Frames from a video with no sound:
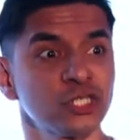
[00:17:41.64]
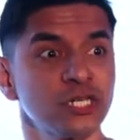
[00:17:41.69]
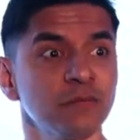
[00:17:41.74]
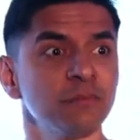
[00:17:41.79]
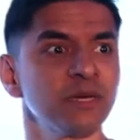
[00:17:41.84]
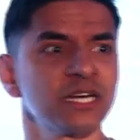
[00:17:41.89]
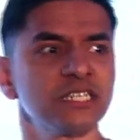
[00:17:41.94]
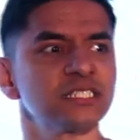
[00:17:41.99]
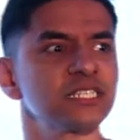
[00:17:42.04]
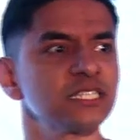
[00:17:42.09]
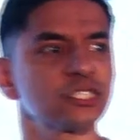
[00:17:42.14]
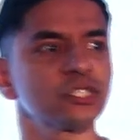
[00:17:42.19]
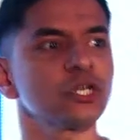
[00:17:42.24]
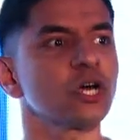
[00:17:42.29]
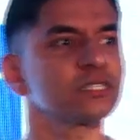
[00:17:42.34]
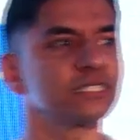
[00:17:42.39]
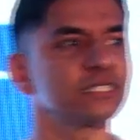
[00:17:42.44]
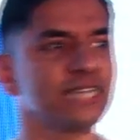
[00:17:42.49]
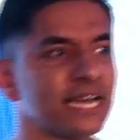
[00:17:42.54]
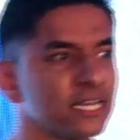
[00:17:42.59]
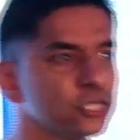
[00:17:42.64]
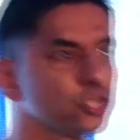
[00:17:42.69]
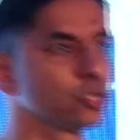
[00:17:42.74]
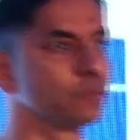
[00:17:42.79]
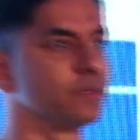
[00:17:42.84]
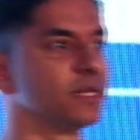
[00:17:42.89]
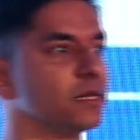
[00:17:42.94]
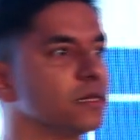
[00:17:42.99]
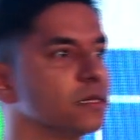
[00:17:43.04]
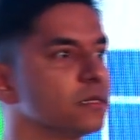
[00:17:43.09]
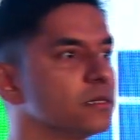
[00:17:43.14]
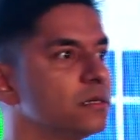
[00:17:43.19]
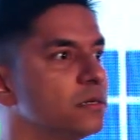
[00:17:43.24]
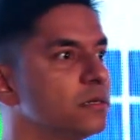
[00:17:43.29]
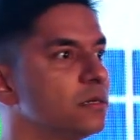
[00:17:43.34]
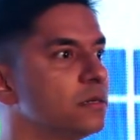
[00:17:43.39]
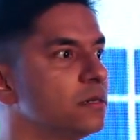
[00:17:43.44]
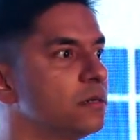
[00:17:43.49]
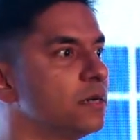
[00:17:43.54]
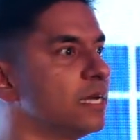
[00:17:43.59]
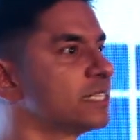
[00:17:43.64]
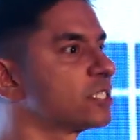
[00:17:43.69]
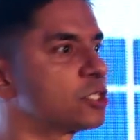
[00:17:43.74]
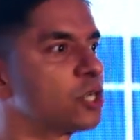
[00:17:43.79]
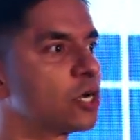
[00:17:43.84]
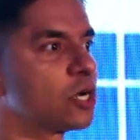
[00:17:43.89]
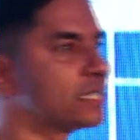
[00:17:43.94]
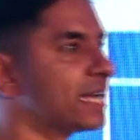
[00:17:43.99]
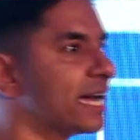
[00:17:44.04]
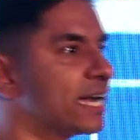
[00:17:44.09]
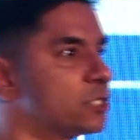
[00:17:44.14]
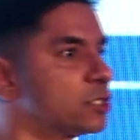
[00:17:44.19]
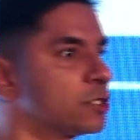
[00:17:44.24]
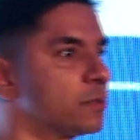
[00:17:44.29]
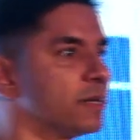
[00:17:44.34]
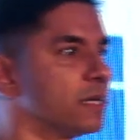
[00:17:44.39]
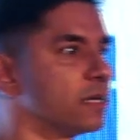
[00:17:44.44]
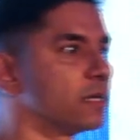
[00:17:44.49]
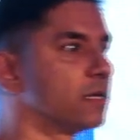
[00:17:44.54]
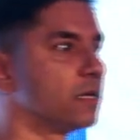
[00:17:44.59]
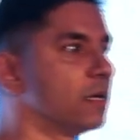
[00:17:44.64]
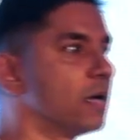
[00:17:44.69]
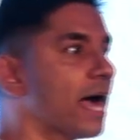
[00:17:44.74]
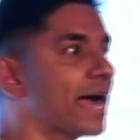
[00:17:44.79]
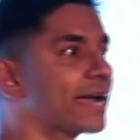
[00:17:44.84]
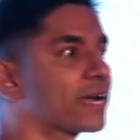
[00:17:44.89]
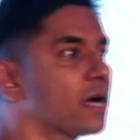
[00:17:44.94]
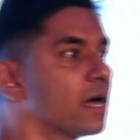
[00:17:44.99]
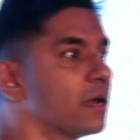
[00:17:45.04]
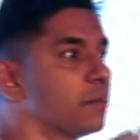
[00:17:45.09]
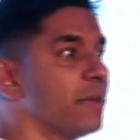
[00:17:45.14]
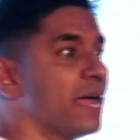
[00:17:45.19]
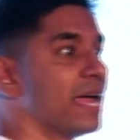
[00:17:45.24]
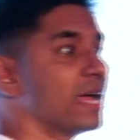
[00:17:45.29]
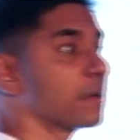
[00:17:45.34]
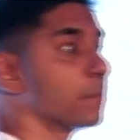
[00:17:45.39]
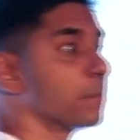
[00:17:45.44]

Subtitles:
because it's not tangible. It's not tangible. I can't make